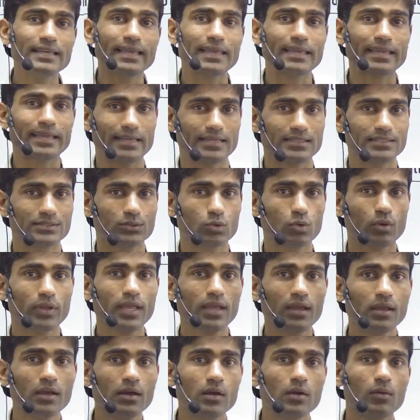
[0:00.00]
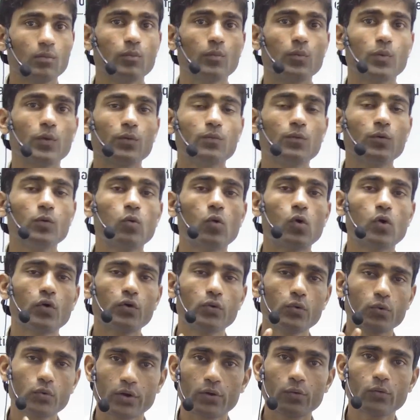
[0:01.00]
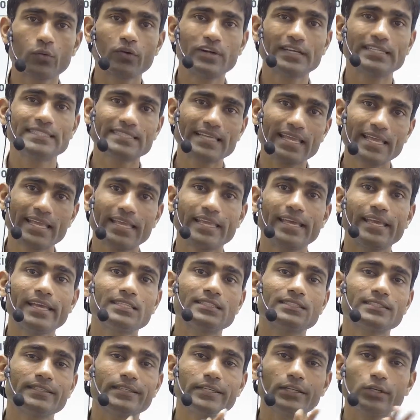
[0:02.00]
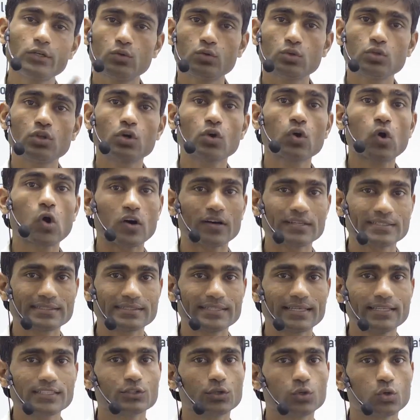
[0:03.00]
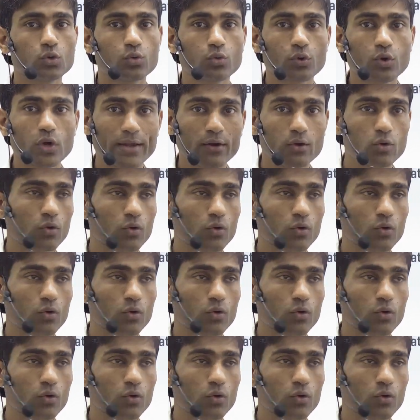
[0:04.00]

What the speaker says: x. Okay, if you want to convert sec x into the cos x, you can go